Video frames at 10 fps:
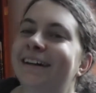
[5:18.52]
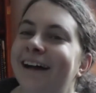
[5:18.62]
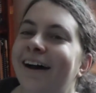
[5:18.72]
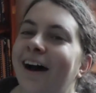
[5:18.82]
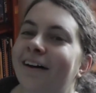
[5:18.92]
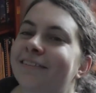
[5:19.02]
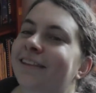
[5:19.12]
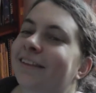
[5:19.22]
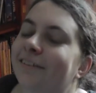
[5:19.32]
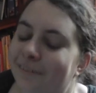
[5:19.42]
I
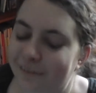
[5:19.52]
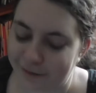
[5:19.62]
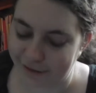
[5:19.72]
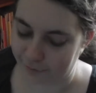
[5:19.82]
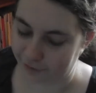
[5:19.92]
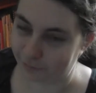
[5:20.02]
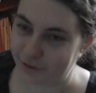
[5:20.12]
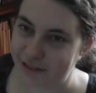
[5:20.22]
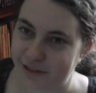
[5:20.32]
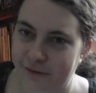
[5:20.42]
was looking up some
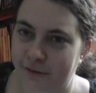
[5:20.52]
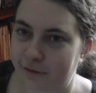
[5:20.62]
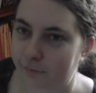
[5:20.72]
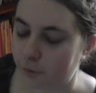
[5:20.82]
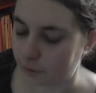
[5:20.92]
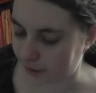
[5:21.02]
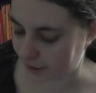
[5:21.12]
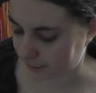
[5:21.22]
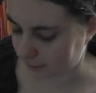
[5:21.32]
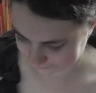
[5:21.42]
pictures this
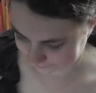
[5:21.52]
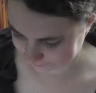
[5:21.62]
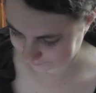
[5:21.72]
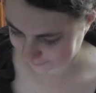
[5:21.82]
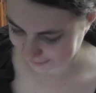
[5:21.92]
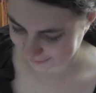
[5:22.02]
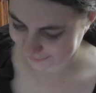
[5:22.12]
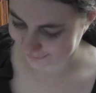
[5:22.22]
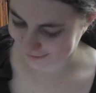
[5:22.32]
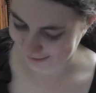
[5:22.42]
morning.
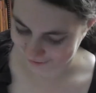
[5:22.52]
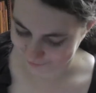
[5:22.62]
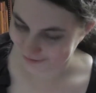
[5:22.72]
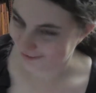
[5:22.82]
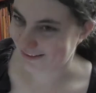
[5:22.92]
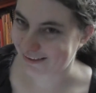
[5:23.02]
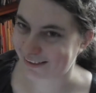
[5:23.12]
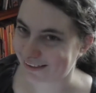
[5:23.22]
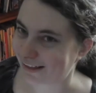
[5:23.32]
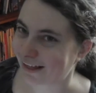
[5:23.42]
So they're a bit
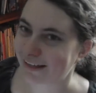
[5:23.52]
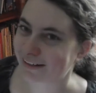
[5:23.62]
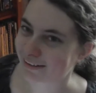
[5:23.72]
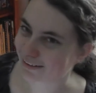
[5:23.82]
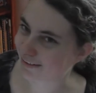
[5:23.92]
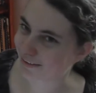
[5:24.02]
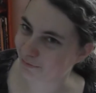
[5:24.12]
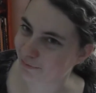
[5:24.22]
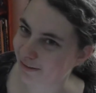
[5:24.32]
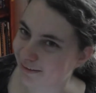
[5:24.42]
scandalous
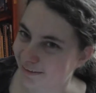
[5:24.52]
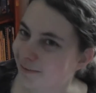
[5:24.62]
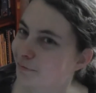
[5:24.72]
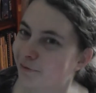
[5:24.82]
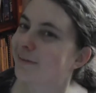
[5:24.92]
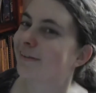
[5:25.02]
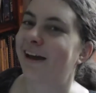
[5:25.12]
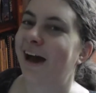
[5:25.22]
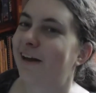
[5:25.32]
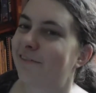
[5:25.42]
because it's poison
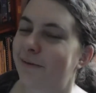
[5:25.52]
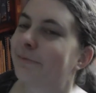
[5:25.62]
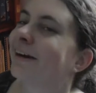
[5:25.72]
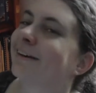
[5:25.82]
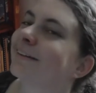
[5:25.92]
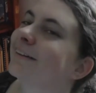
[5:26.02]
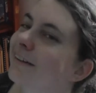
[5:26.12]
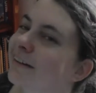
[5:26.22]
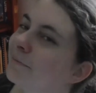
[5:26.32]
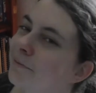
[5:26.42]
ivy. Apparently
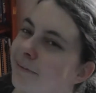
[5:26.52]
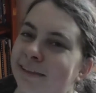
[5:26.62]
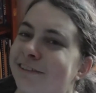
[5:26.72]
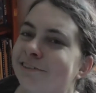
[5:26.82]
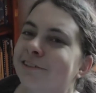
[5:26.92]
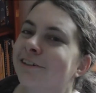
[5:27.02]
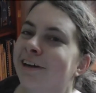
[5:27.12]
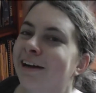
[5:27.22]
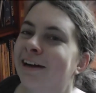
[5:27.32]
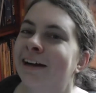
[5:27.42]
you're supposed to draw
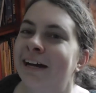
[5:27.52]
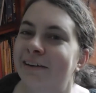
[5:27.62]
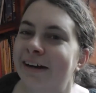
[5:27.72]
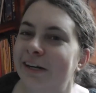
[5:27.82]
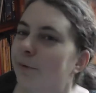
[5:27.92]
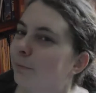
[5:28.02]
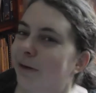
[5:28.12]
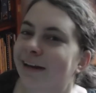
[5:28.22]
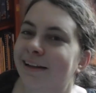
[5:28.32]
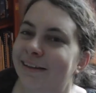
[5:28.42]
her while you're
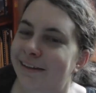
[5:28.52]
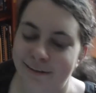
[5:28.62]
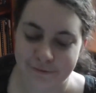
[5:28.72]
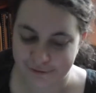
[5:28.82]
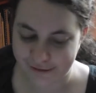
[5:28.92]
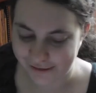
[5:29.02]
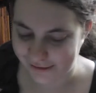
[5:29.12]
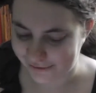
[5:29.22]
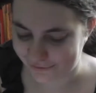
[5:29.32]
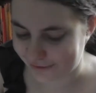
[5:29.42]
barely covering
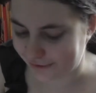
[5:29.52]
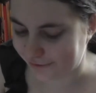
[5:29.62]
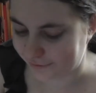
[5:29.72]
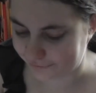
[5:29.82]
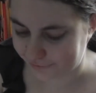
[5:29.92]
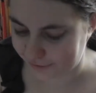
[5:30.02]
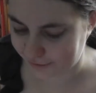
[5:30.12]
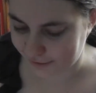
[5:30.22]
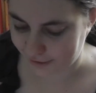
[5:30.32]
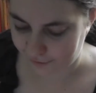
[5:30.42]
anything up.
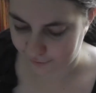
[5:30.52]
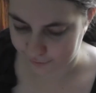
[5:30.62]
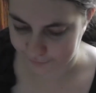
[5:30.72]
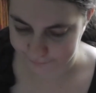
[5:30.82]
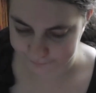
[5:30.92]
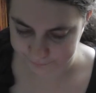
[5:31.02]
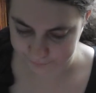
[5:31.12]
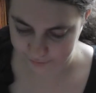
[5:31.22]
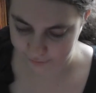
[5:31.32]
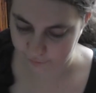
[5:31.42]
Some
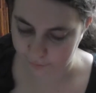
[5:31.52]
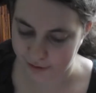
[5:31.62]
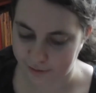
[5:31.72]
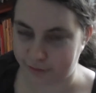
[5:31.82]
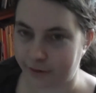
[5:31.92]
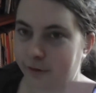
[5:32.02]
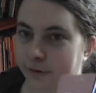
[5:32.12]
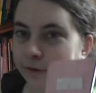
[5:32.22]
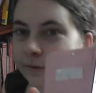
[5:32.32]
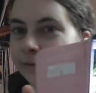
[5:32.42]
are better than
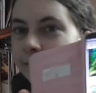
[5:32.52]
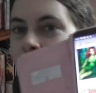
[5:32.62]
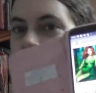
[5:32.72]
others.